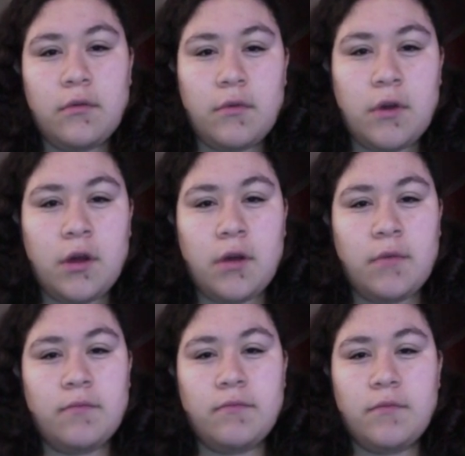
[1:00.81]

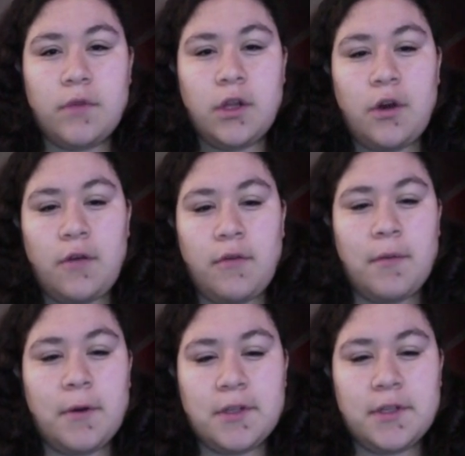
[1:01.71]
look over
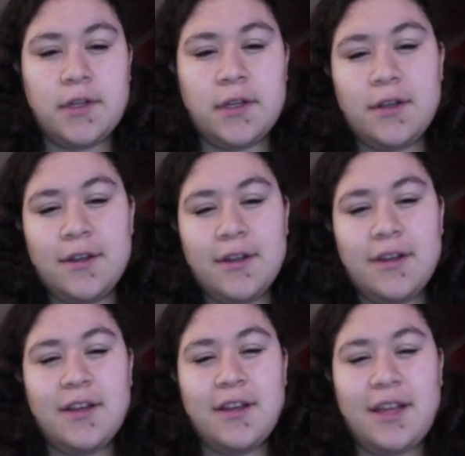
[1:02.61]
person,
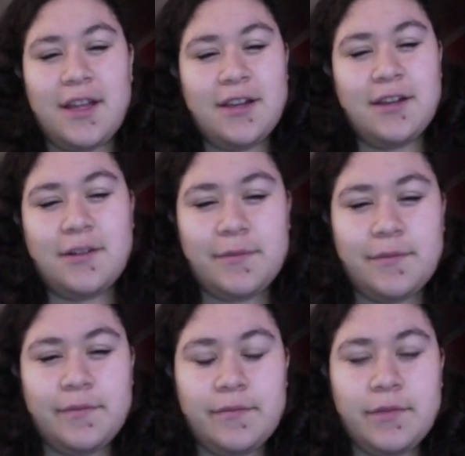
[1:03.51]
and
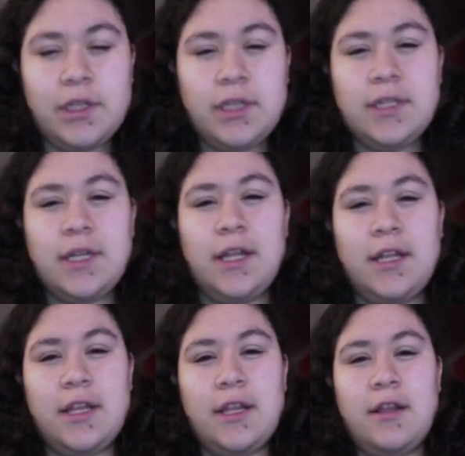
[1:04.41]
she said
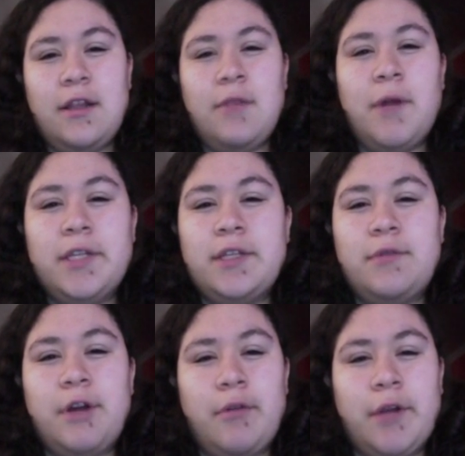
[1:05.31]
that the prices
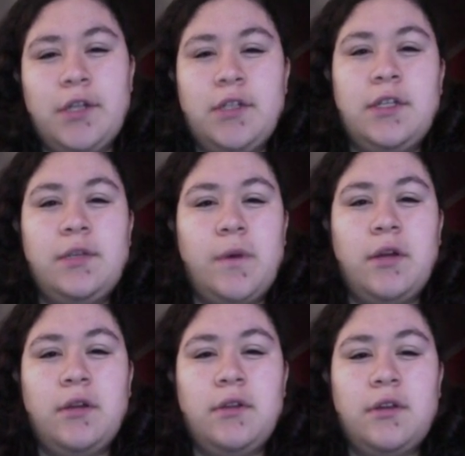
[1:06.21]
were outrageous as
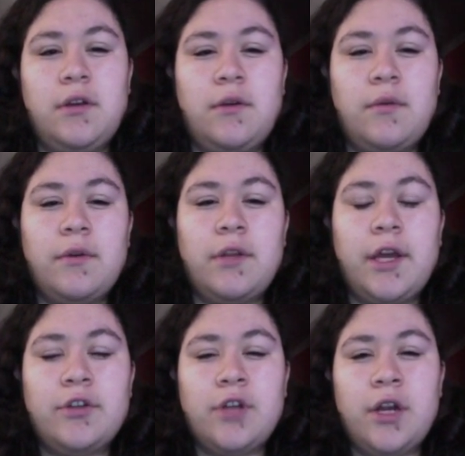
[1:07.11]
well, so we're
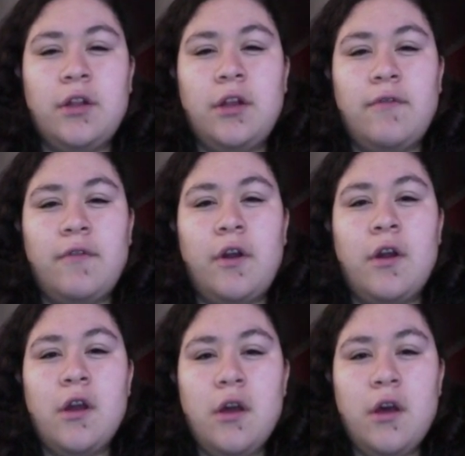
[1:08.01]
like trying to look for
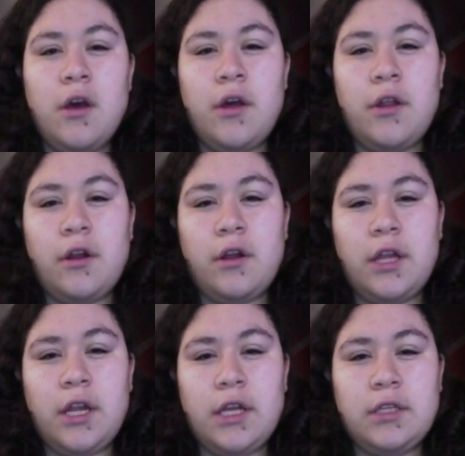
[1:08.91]
other
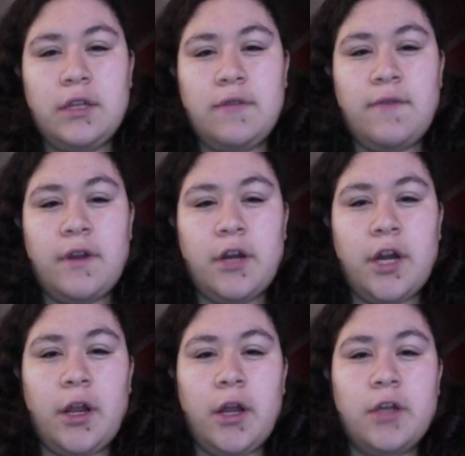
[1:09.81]
clinics and
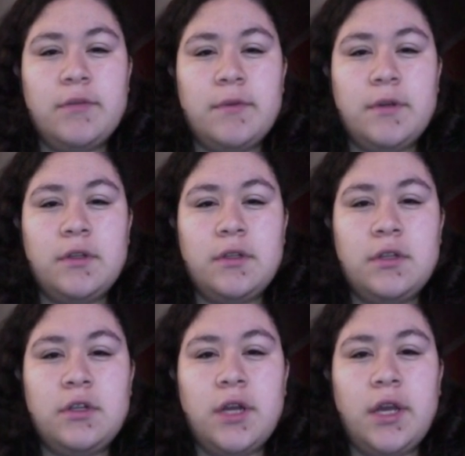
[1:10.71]
veterinary hospitals
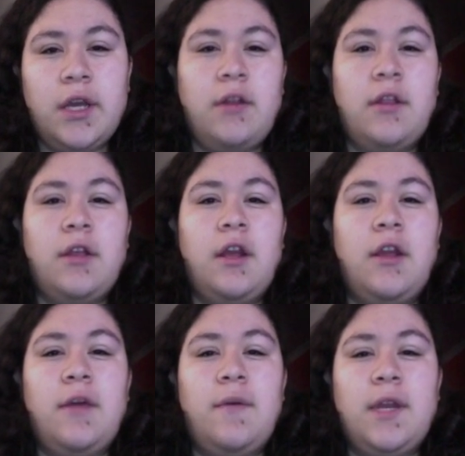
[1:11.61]
to try and get her the care
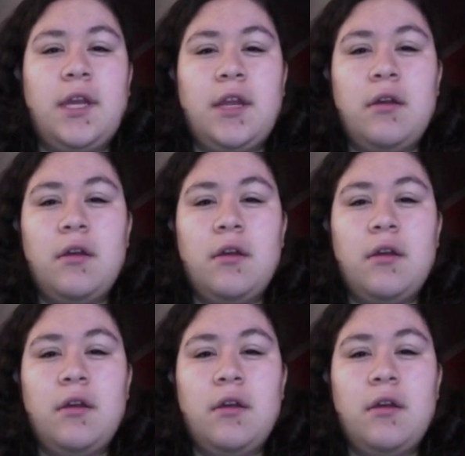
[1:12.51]
that we need.